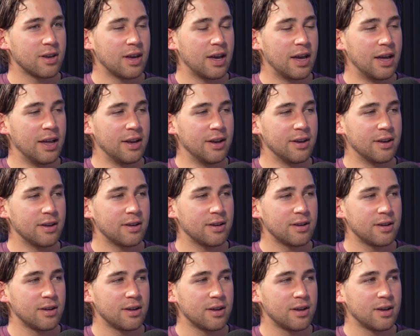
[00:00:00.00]
And
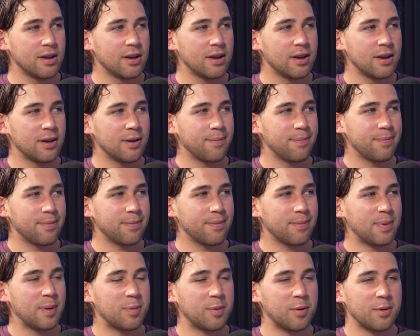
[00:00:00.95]

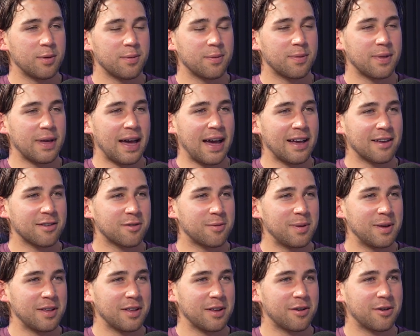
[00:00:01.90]
people ask
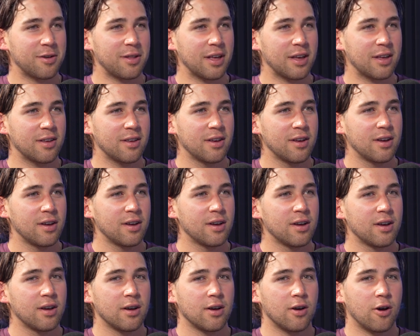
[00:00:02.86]
me, like,
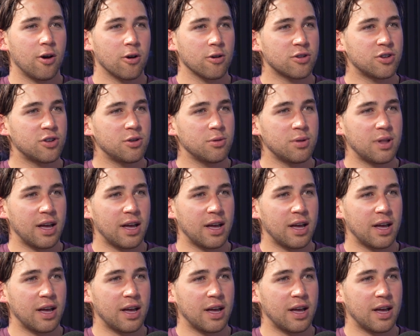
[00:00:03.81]
aren't you